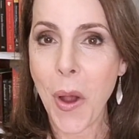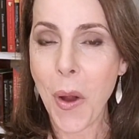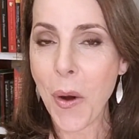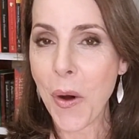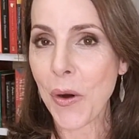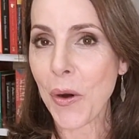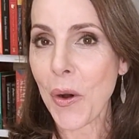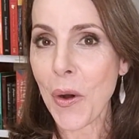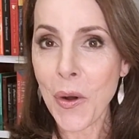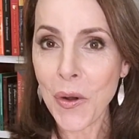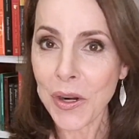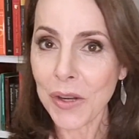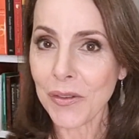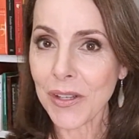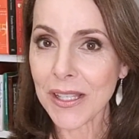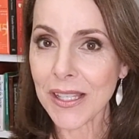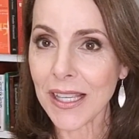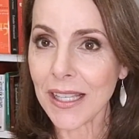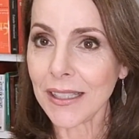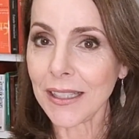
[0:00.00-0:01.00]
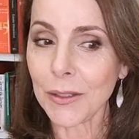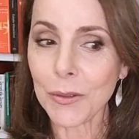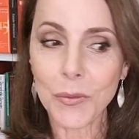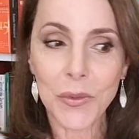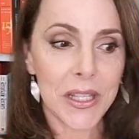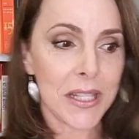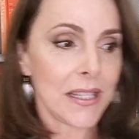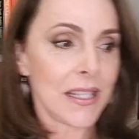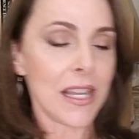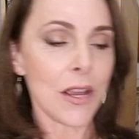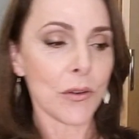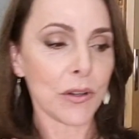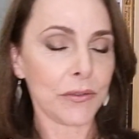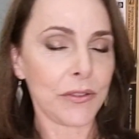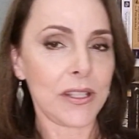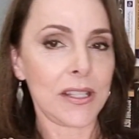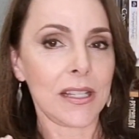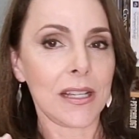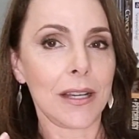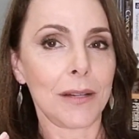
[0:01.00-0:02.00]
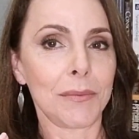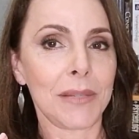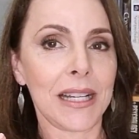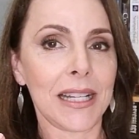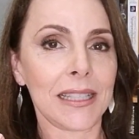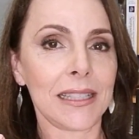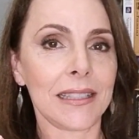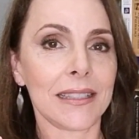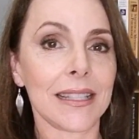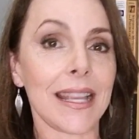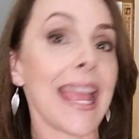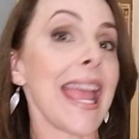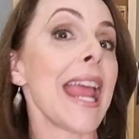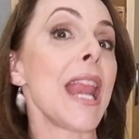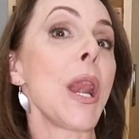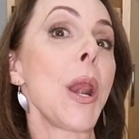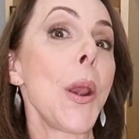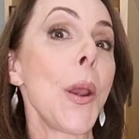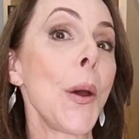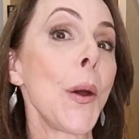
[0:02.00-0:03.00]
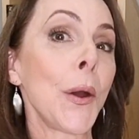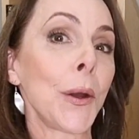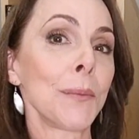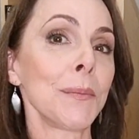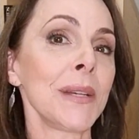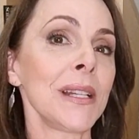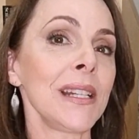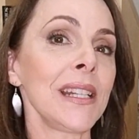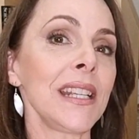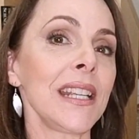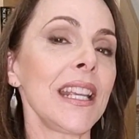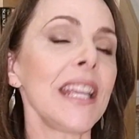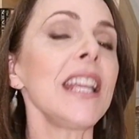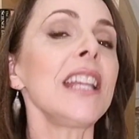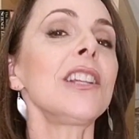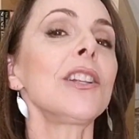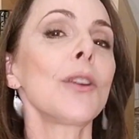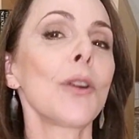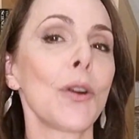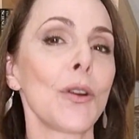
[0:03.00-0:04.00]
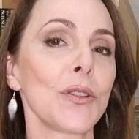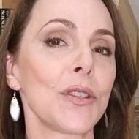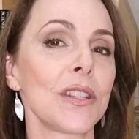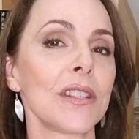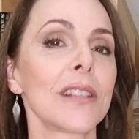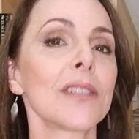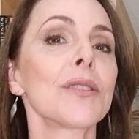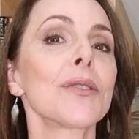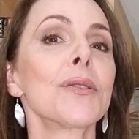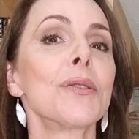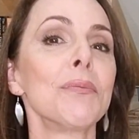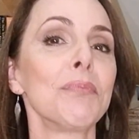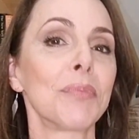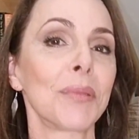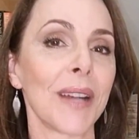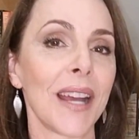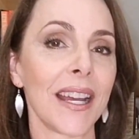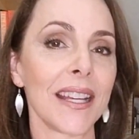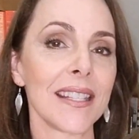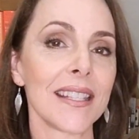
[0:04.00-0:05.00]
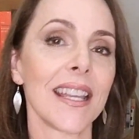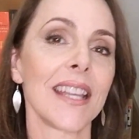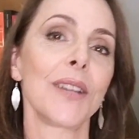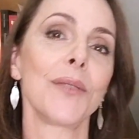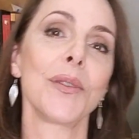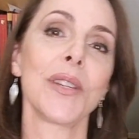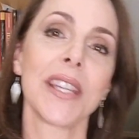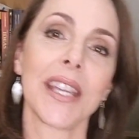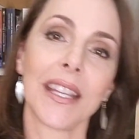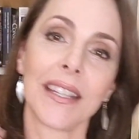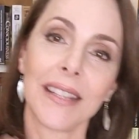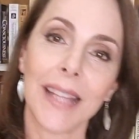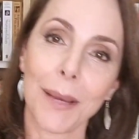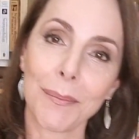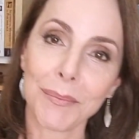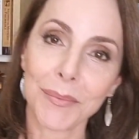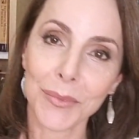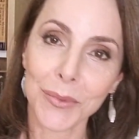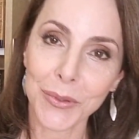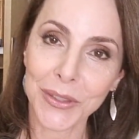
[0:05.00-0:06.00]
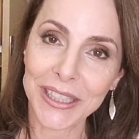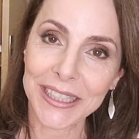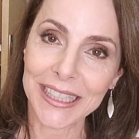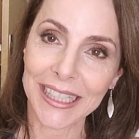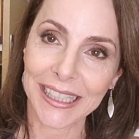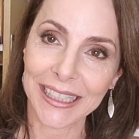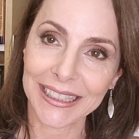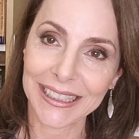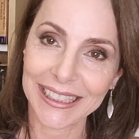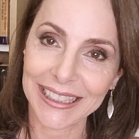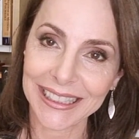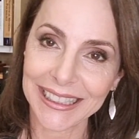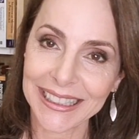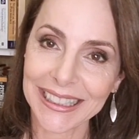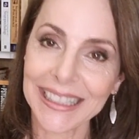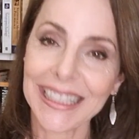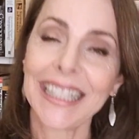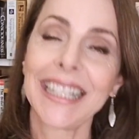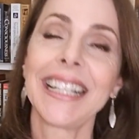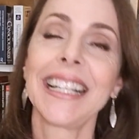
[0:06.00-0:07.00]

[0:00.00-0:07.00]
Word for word: Or all of a sudden we see our physical body, and normally it causes a surprise and we end up returning.